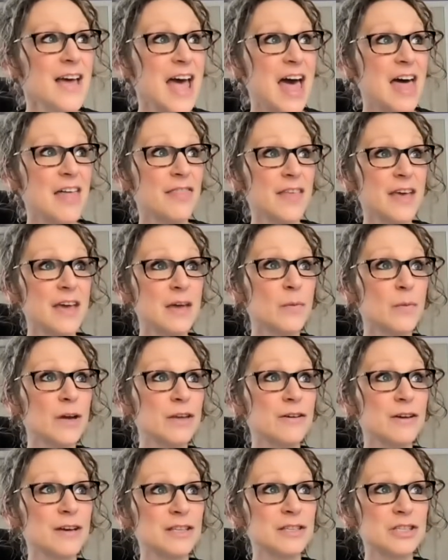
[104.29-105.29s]
And then what
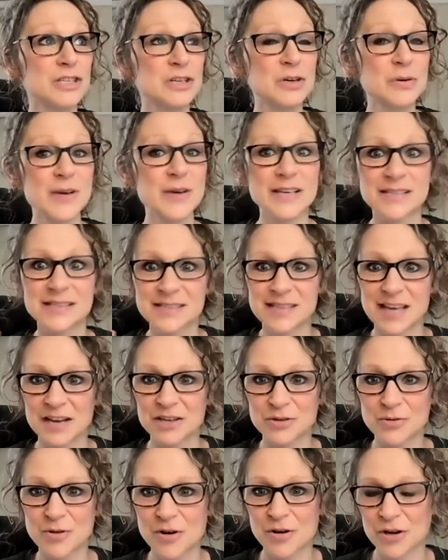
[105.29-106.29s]
you can do is
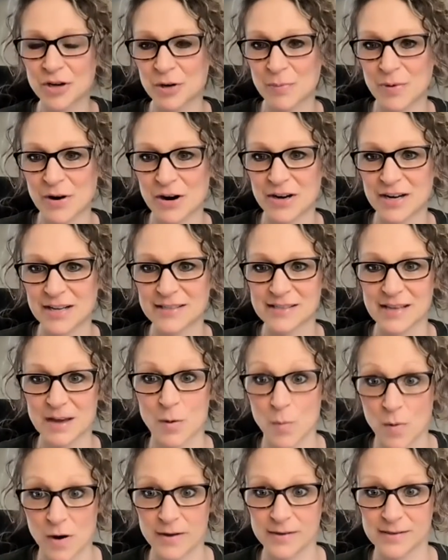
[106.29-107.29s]
schedule all your parties at
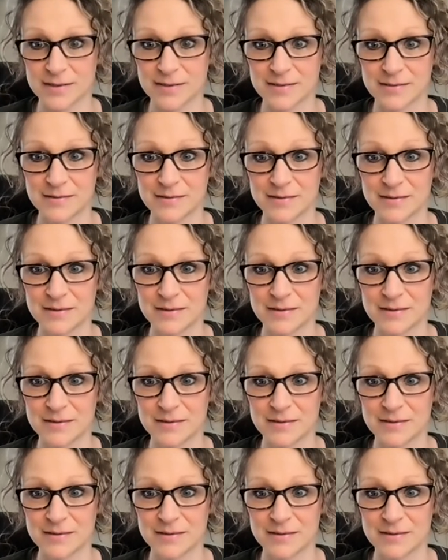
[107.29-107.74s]
once.